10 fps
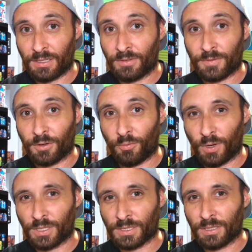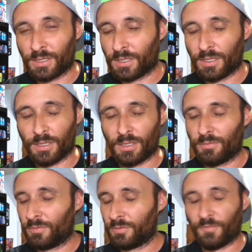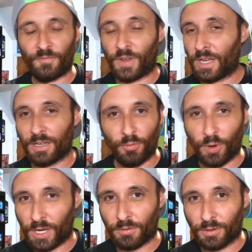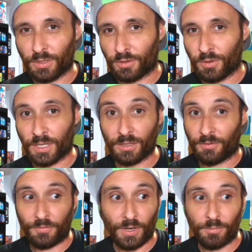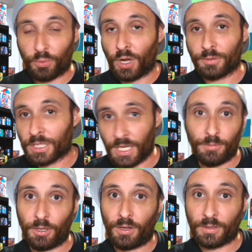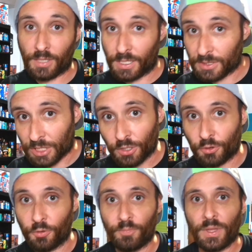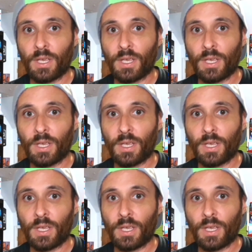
and if there was, it faded away really quick, and the friend probably came along then, too.